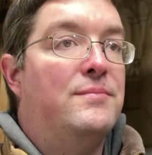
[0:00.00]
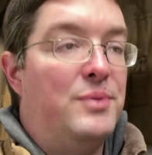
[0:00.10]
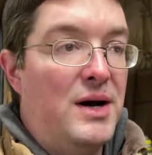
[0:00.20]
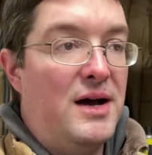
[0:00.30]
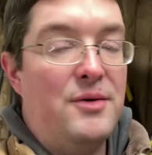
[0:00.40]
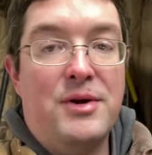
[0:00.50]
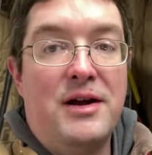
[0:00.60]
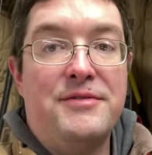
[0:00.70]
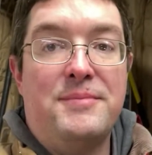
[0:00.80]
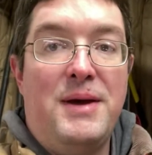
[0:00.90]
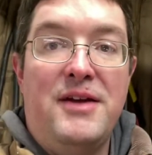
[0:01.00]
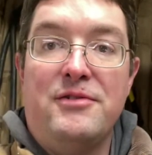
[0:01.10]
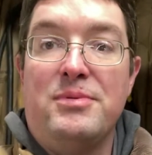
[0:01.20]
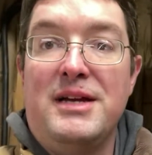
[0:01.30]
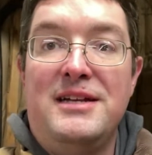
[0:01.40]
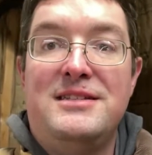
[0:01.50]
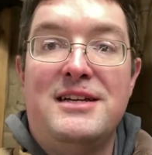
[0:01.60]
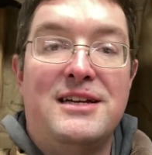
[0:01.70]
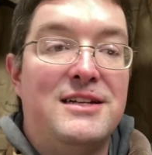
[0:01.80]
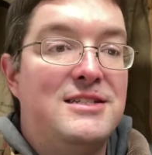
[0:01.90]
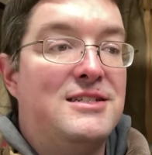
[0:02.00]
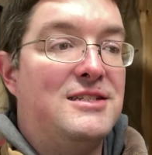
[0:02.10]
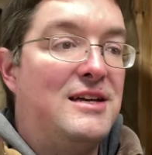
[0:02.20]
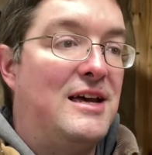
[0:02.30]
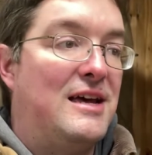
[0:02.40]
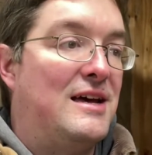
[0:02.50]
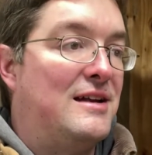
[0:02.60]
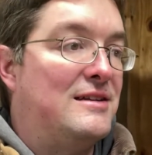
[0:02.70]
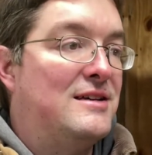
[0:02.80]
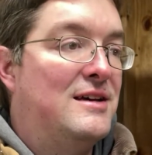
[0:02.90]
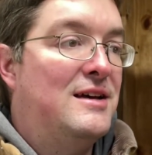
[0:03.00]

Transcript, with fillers: but we don't have to pay for plane tickets and